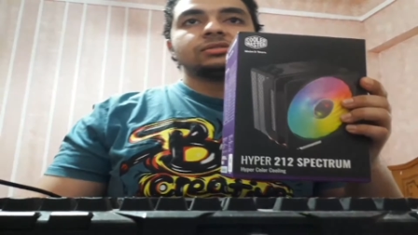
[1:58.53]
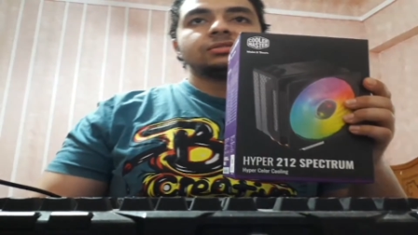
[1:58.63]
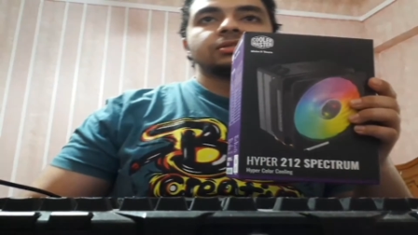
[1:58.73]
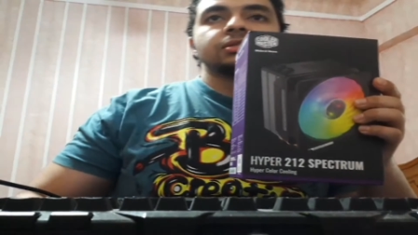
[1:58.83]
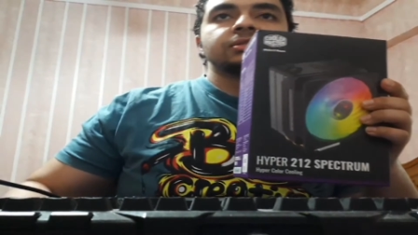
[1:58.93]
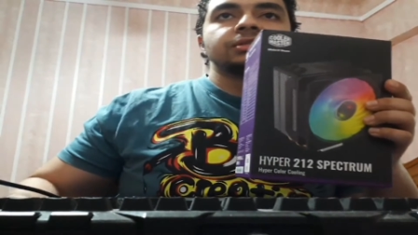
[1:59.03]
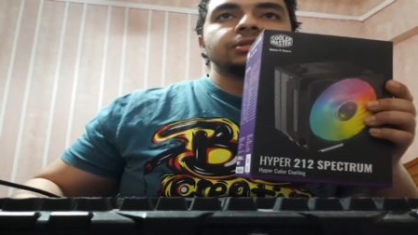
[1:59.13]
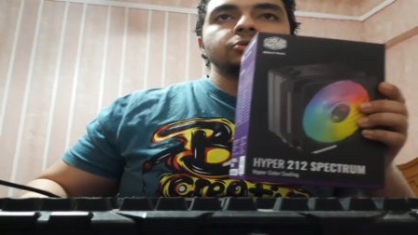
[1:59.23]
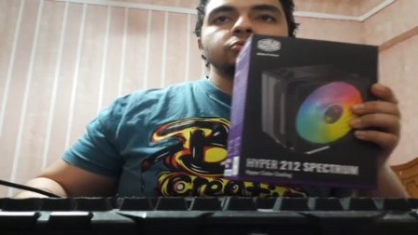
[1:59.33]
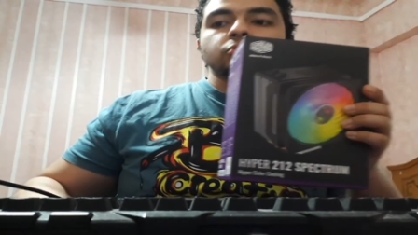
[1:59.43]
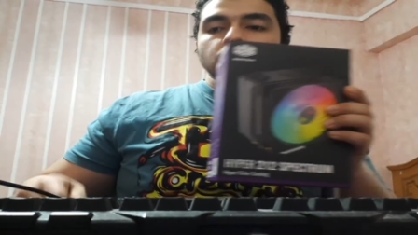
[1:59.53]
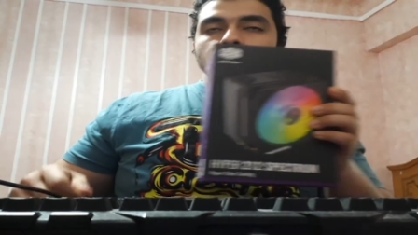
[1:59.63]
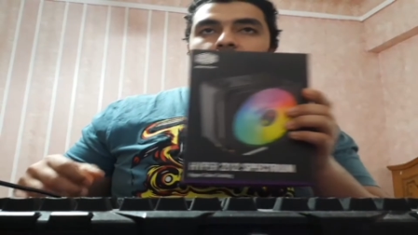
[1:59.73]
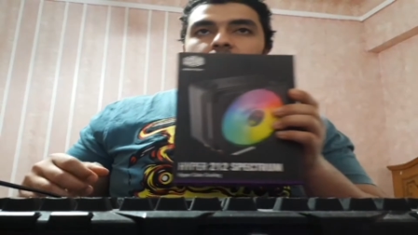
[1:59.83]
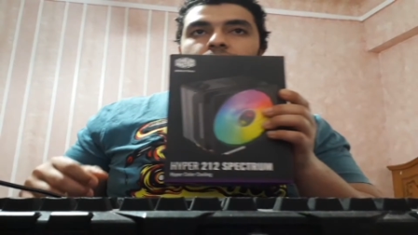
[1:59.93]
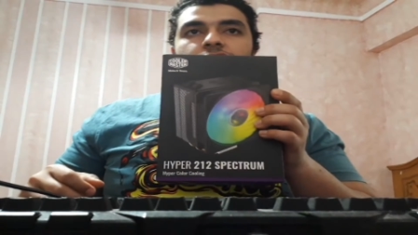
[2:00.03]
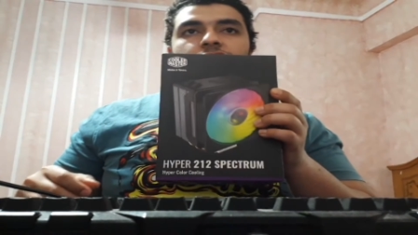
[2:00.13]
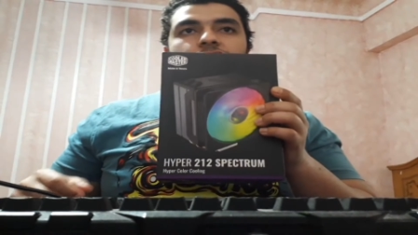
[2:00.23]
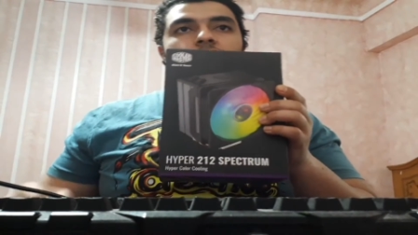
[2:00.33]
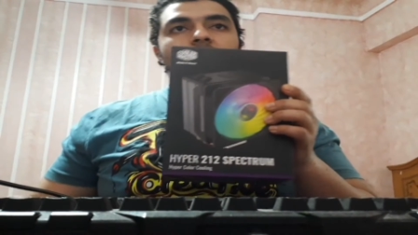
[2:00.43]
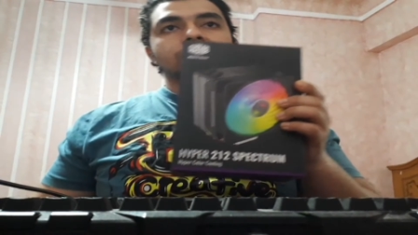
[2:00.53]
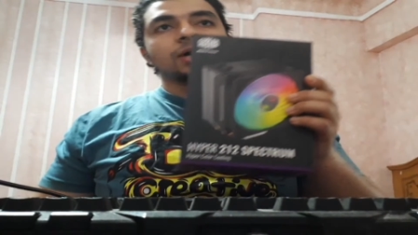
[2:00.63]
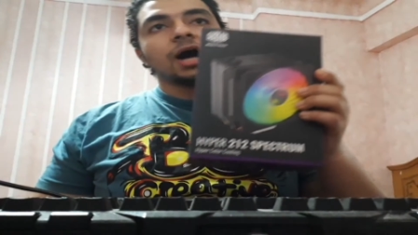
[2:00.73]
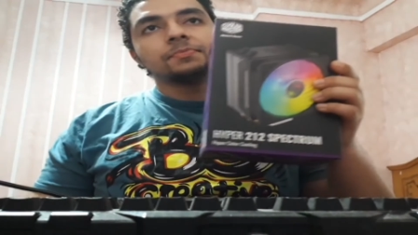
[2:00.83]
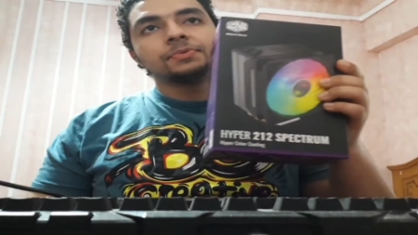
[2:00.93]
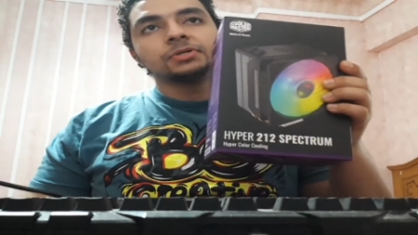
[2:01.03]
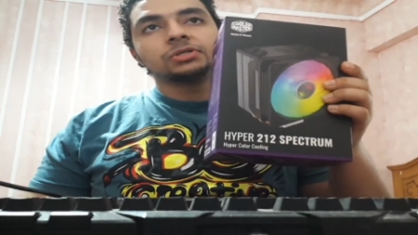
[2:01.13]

this is the new cooler, which is called Hyper